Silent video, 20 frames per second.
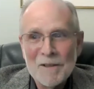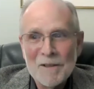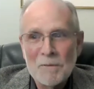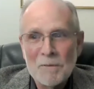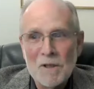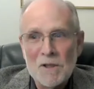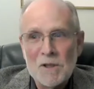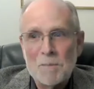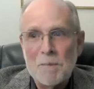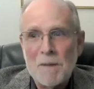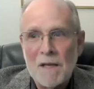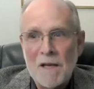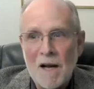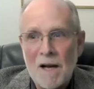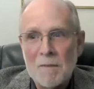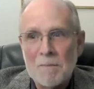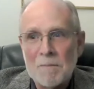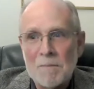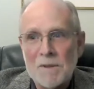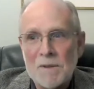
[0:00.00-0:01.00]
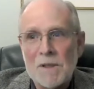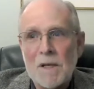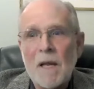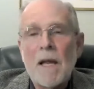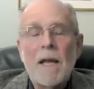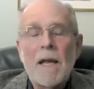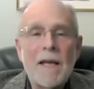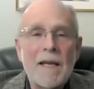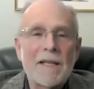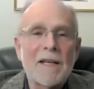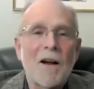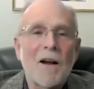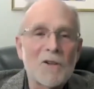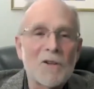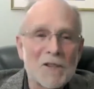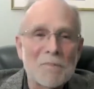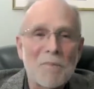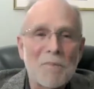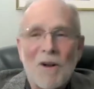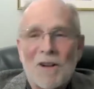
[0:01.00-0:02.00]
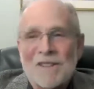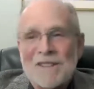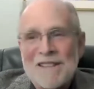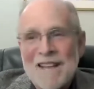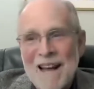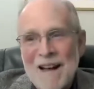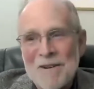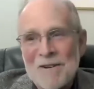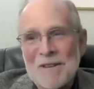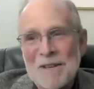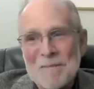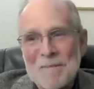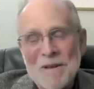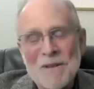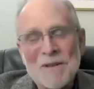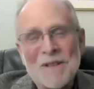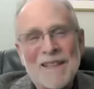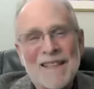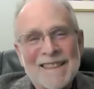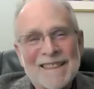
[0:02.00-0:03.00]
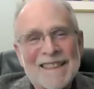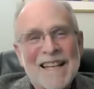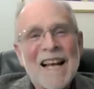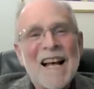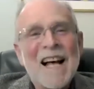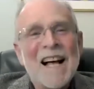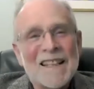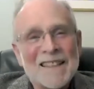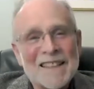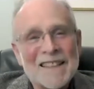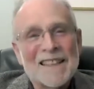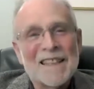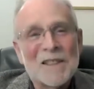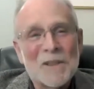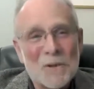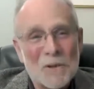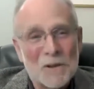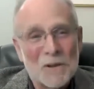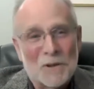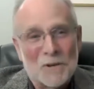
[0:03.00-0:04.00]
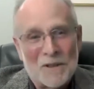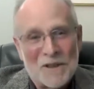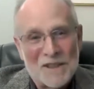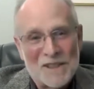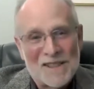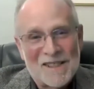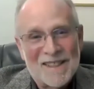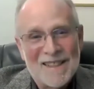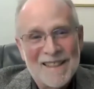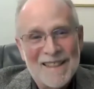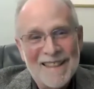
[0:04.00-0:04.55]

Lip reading: which becomes, in our small town communities, a little ludicrous.